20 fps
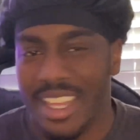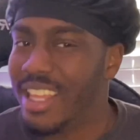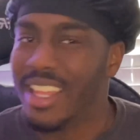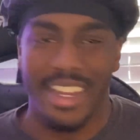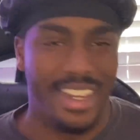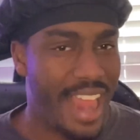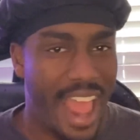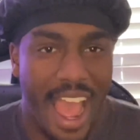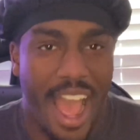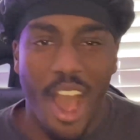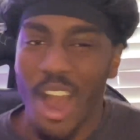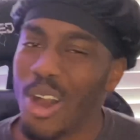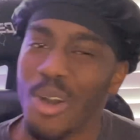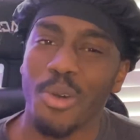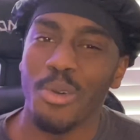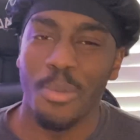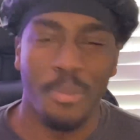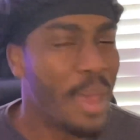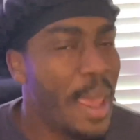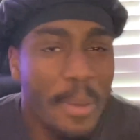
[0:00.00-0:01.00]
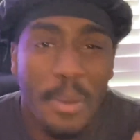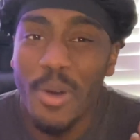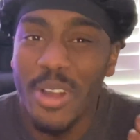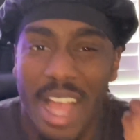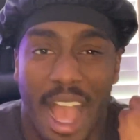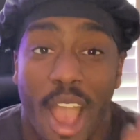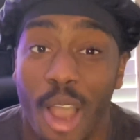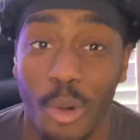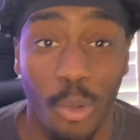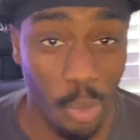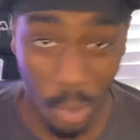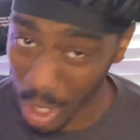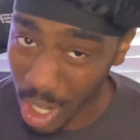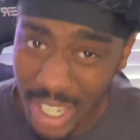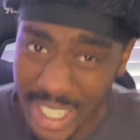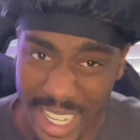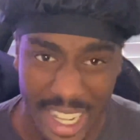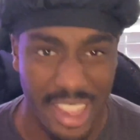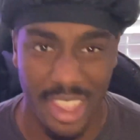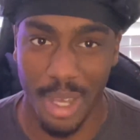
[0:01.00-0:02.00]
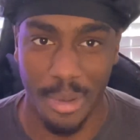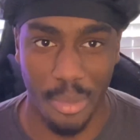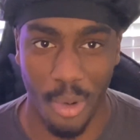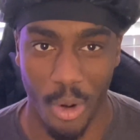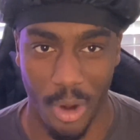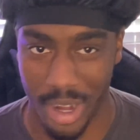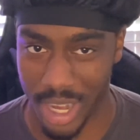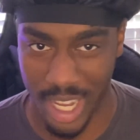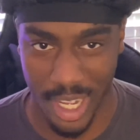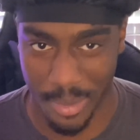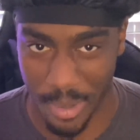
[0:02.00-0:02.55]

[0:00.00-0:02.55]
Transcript: now, people got work in the morning,